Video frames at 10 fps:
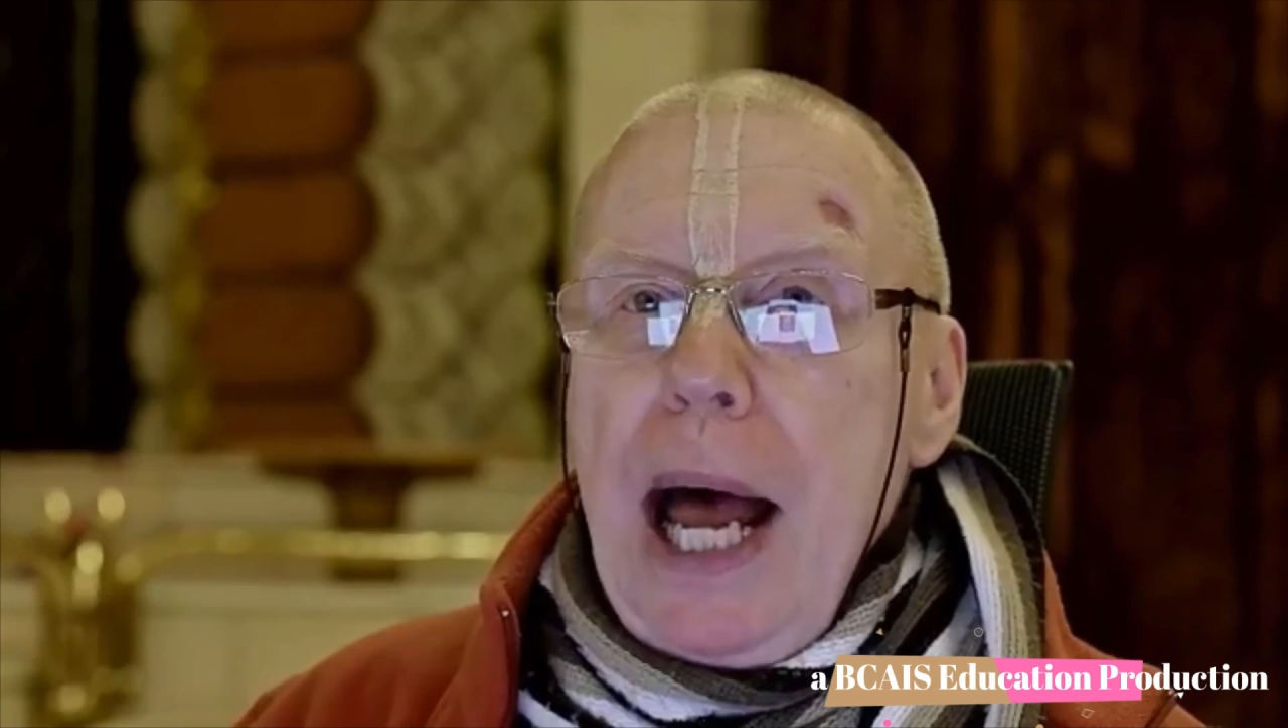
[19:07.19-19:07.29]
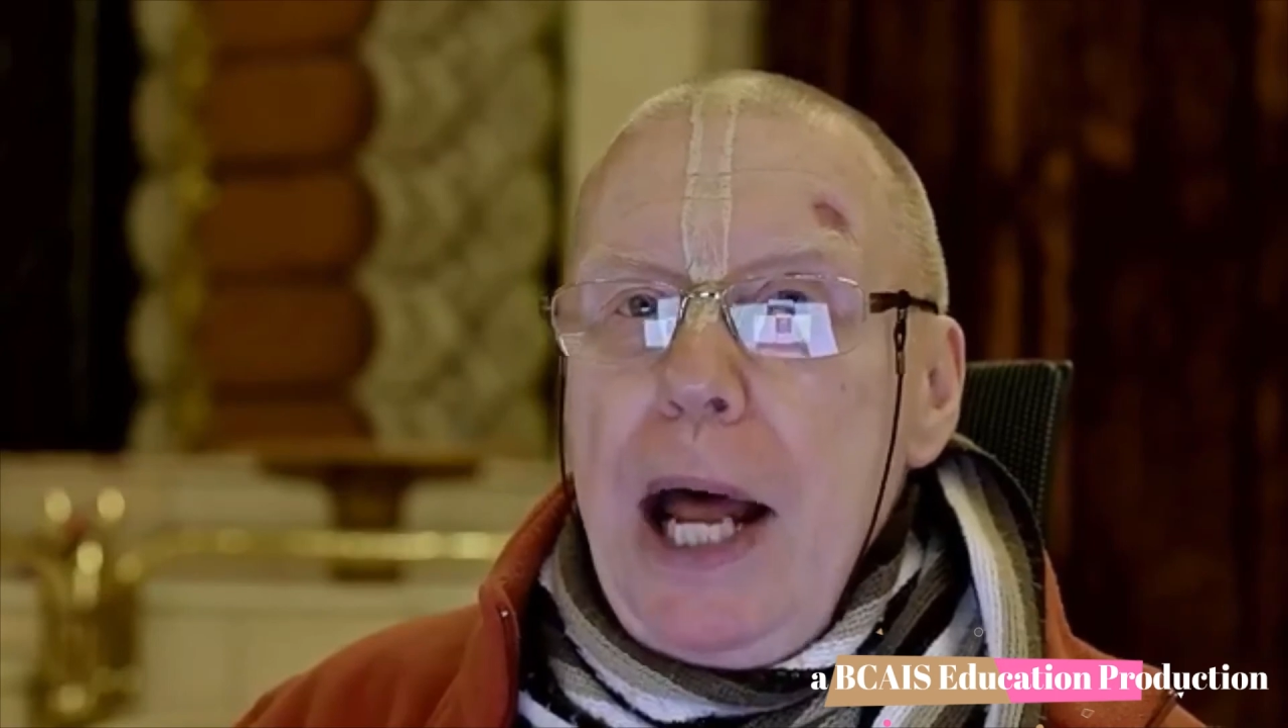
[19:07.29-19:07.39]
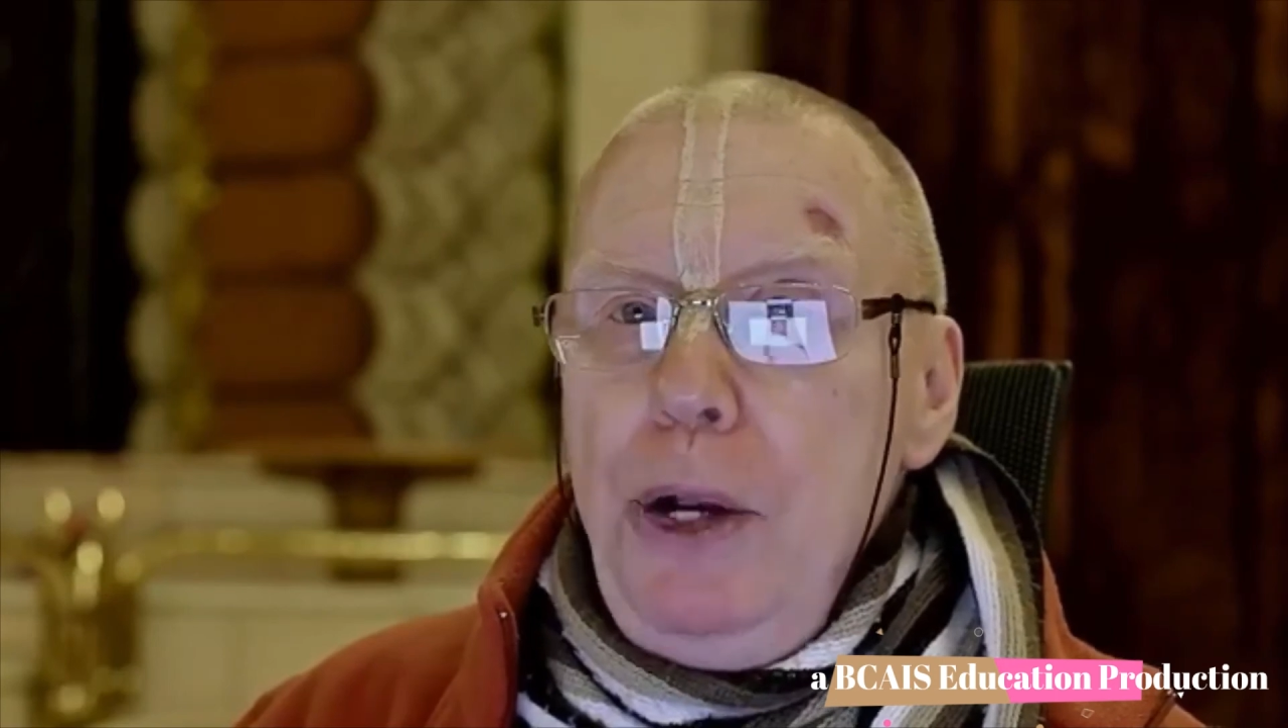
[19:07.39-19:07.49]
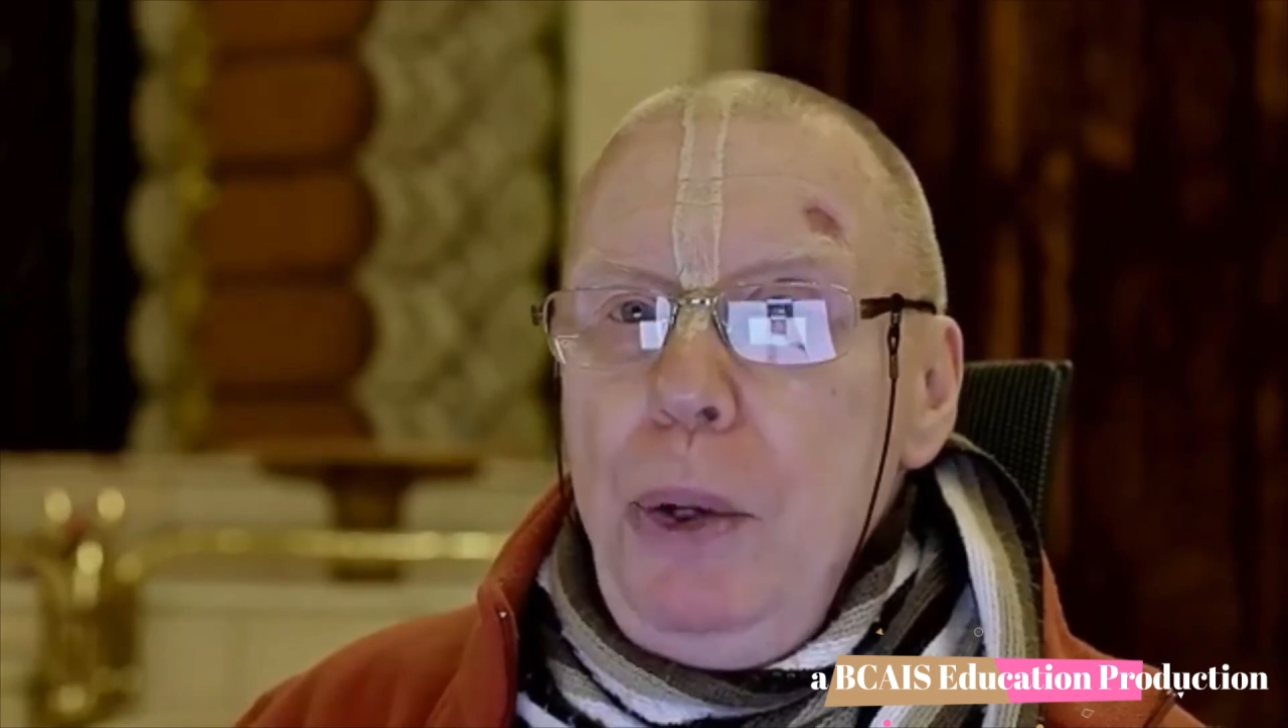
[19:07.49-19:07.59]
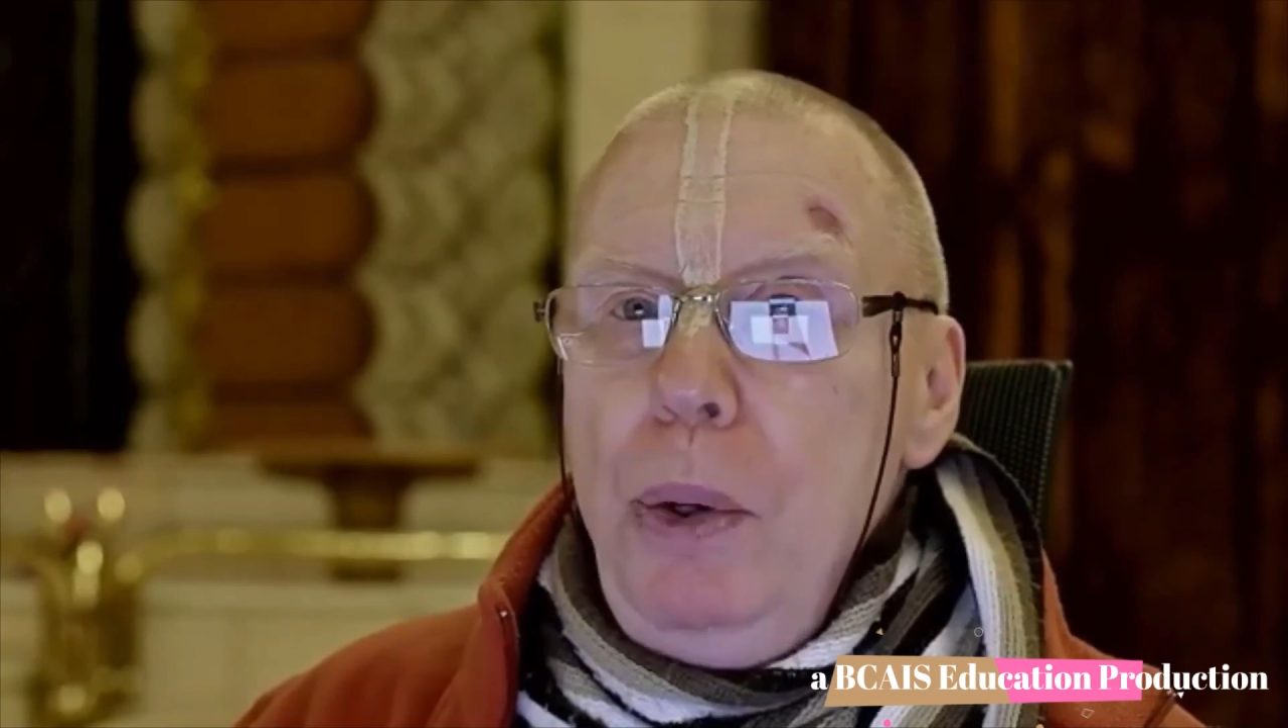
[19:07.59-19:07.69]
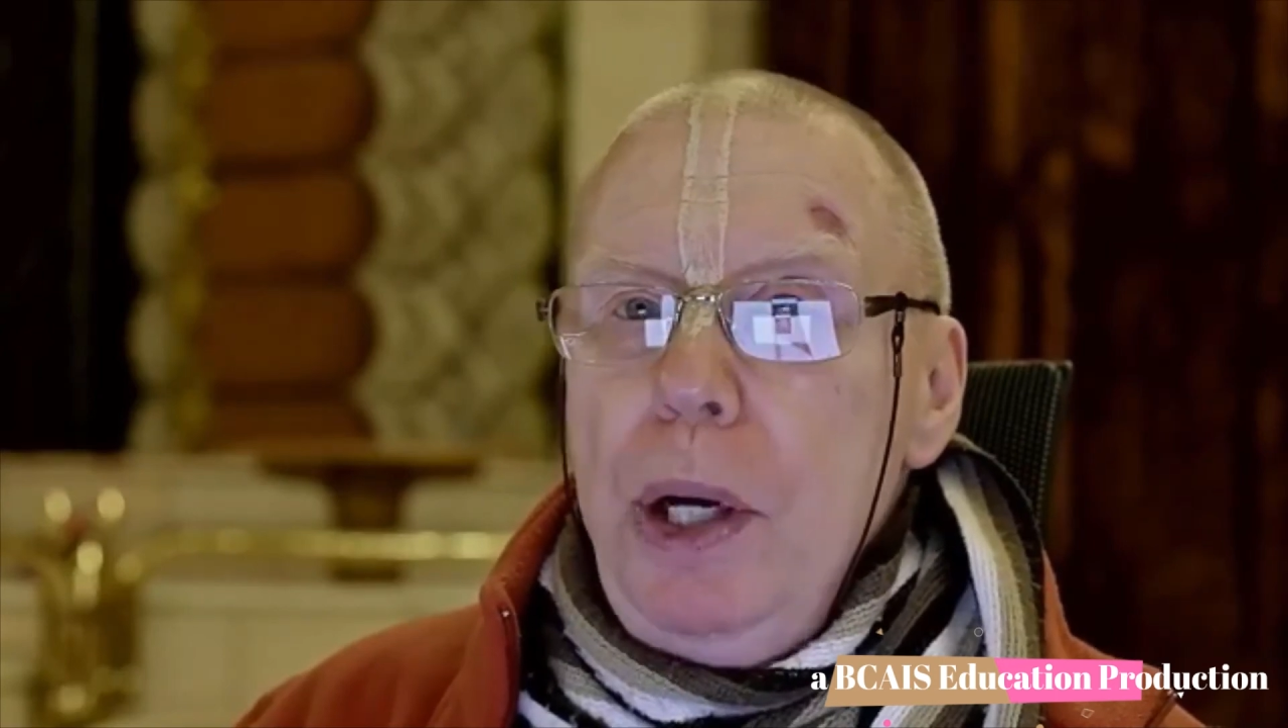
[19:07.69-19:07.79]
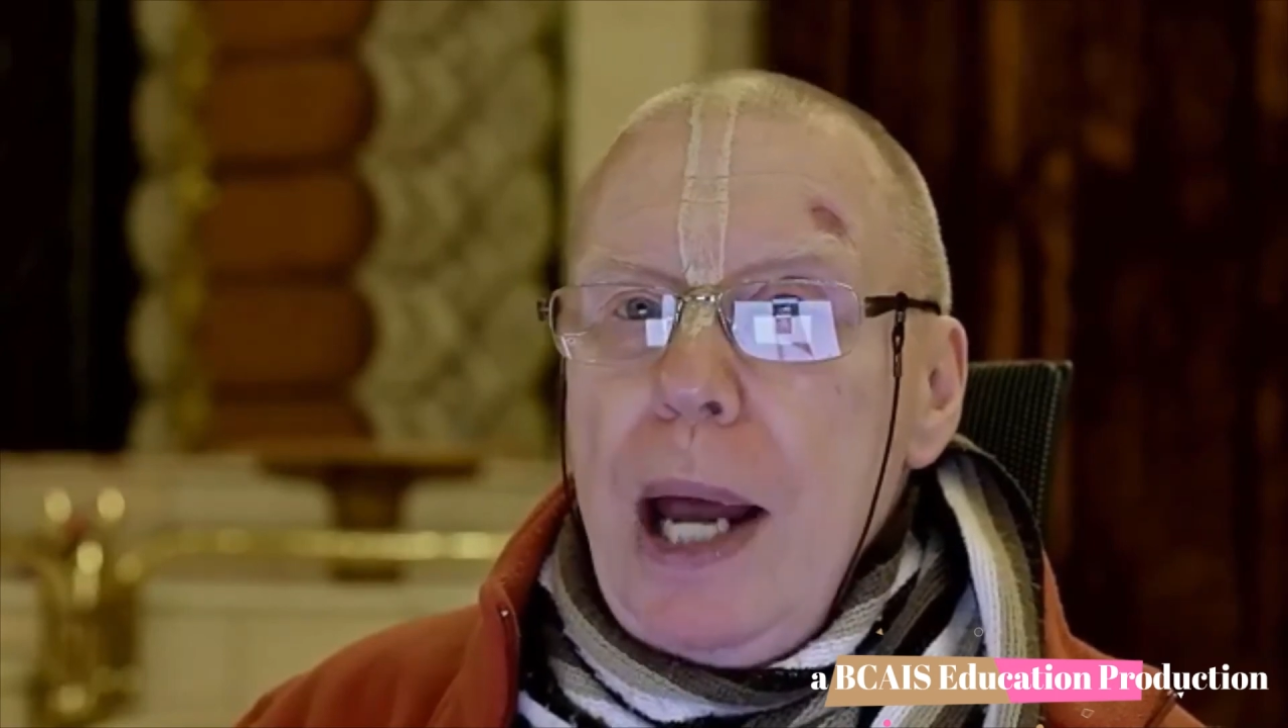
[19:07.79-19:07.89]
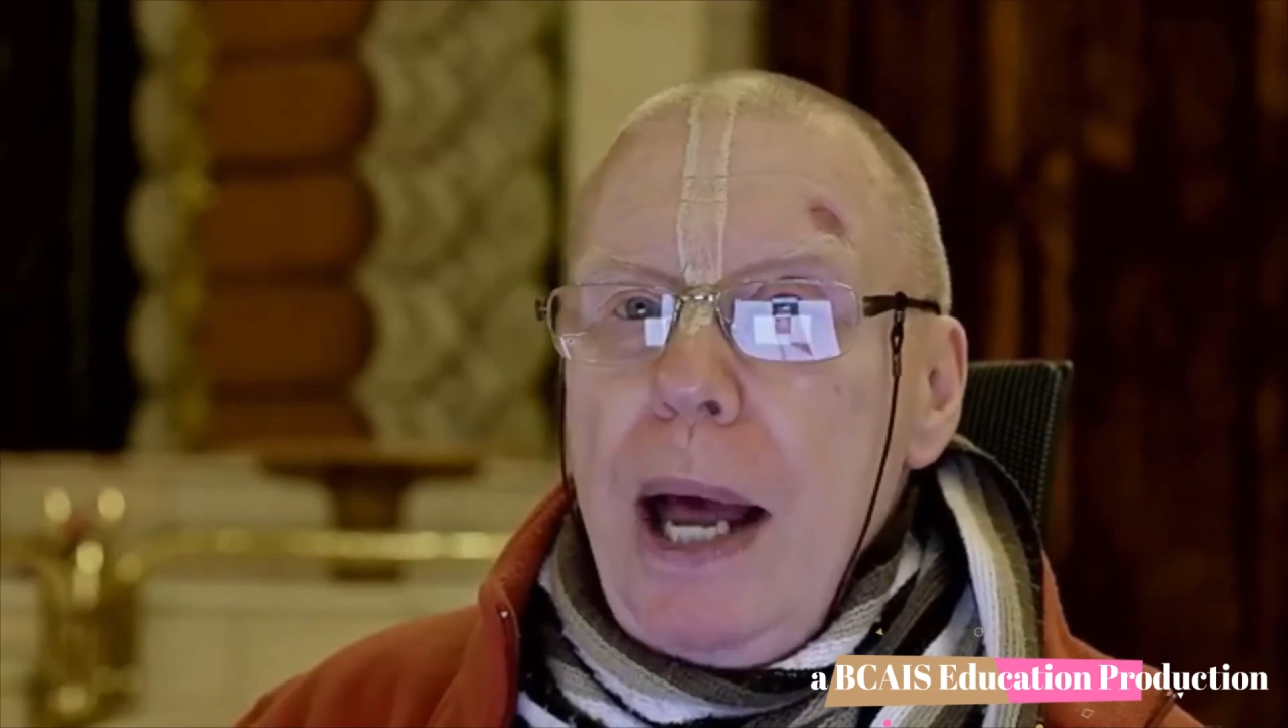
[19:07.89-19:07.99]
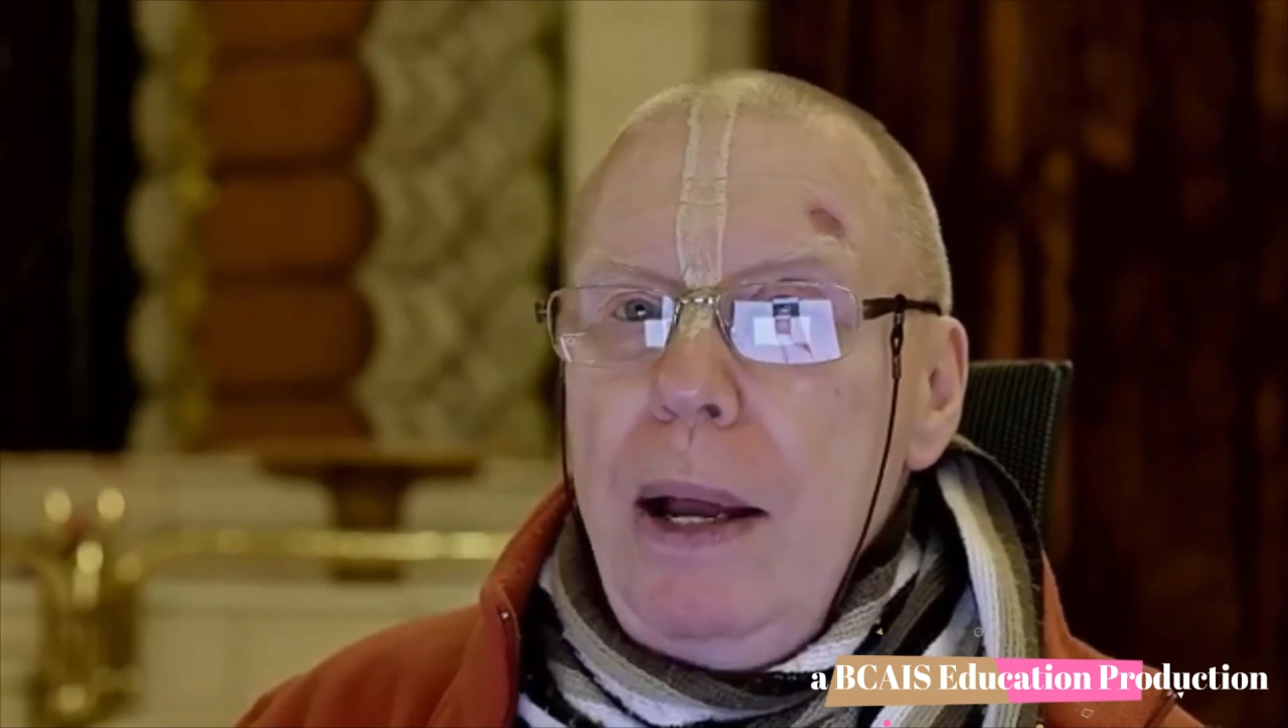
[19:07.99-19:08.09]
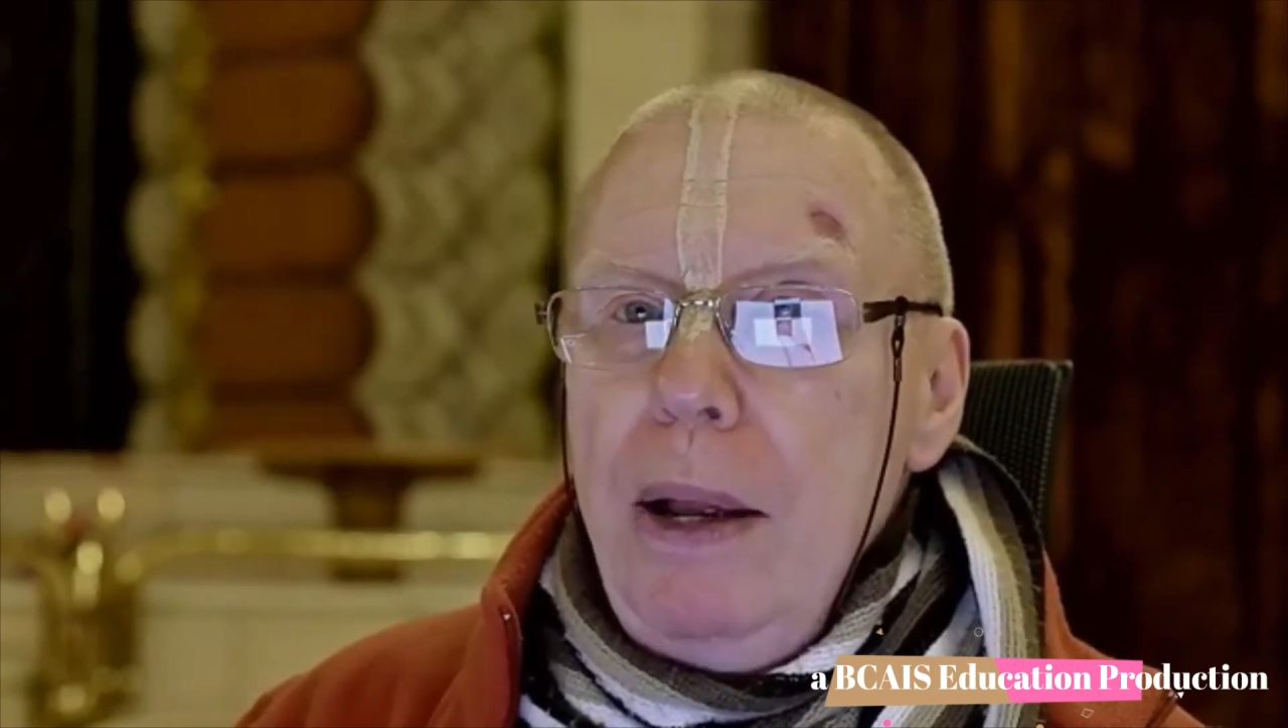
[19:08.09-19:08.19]

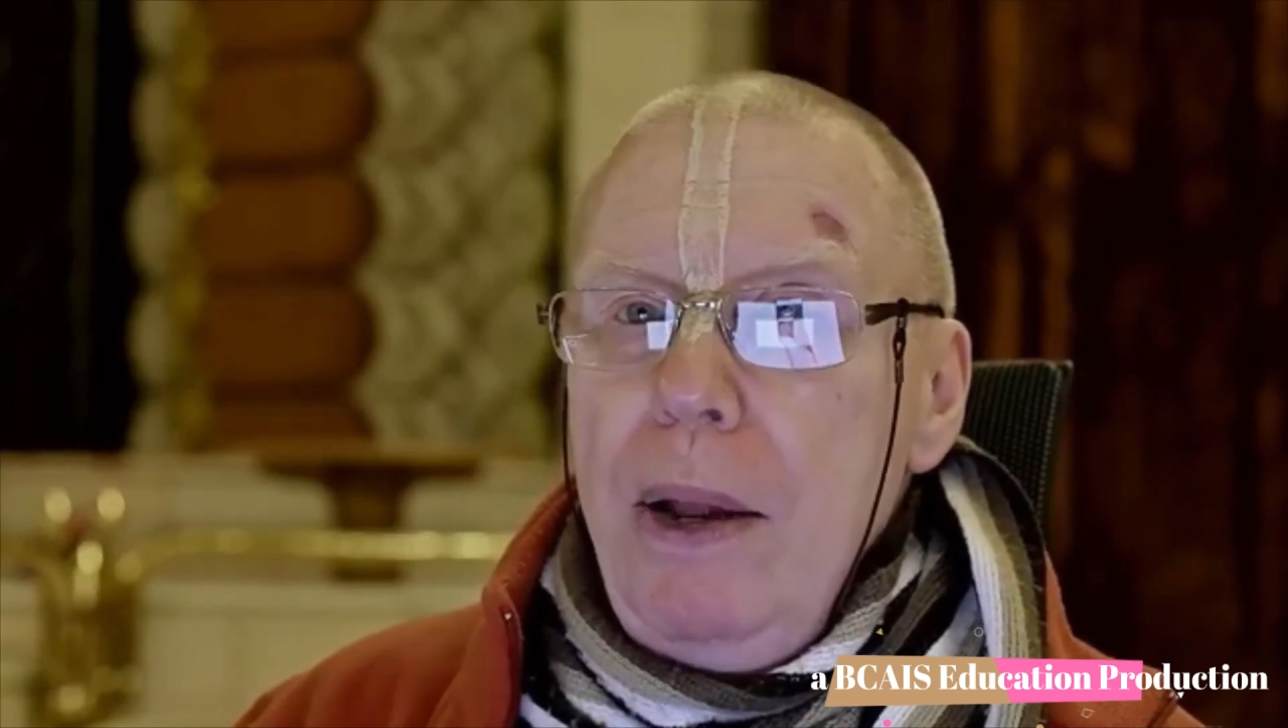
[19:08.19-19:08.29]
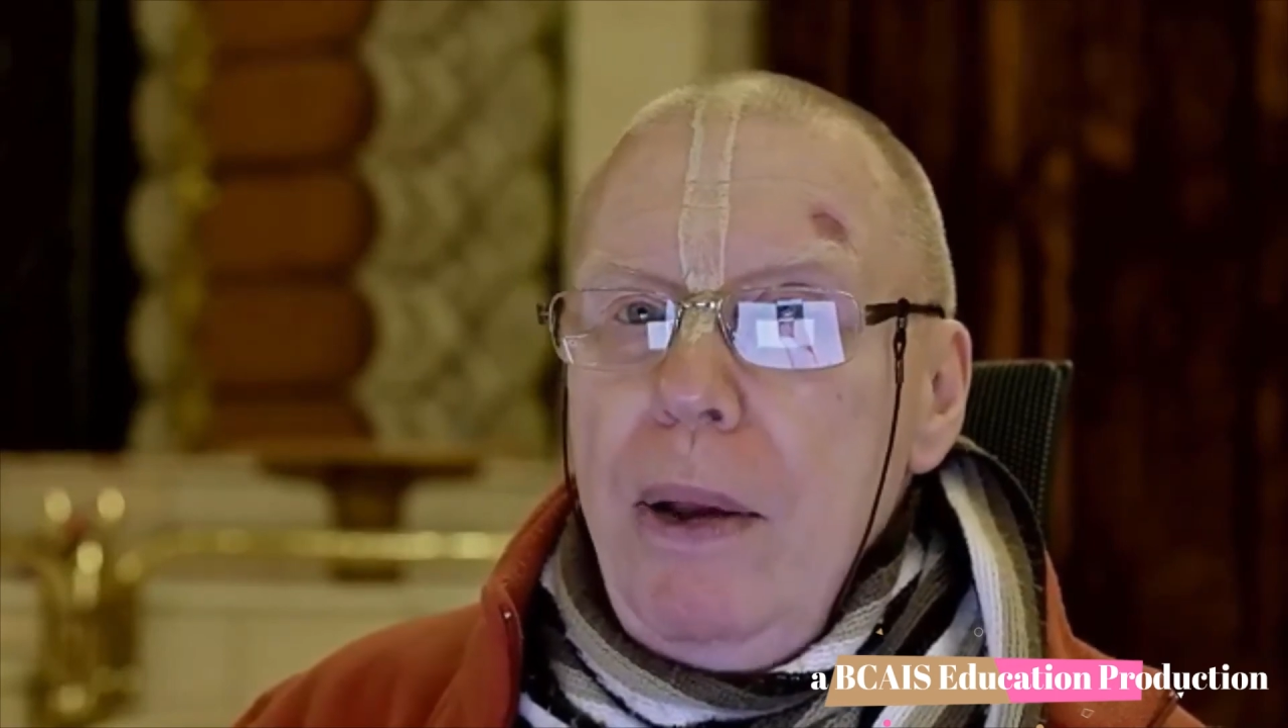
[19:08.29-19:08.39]
Anuga.